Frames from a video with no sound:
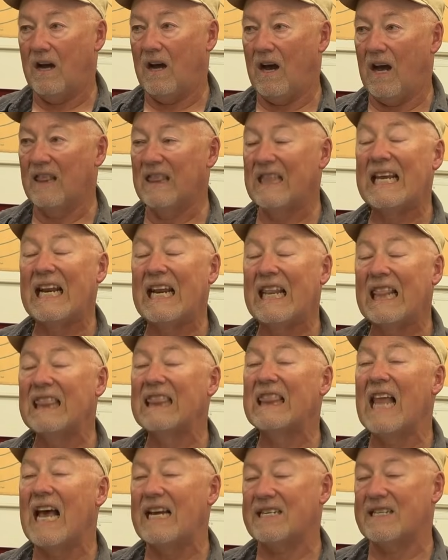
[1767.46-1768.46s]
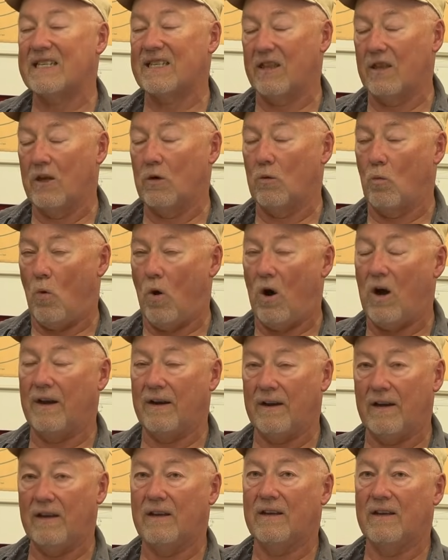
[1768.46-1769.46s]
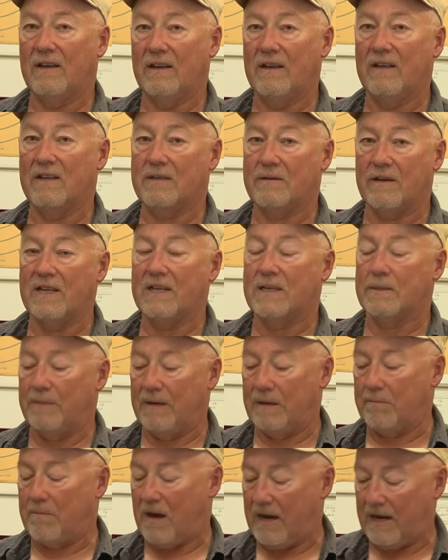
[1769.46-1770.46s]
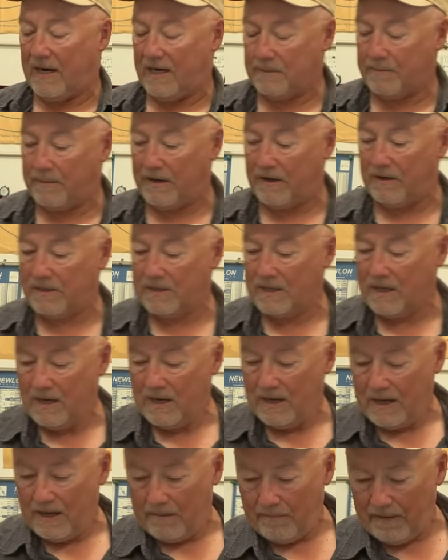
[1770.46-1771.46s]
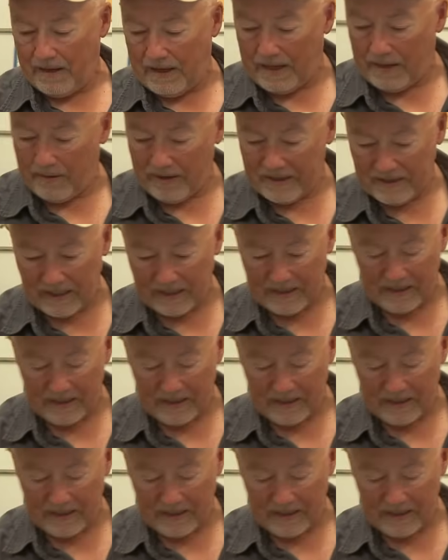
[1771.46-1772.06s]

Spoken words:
a little less than 1, has been my experience. But anyways, I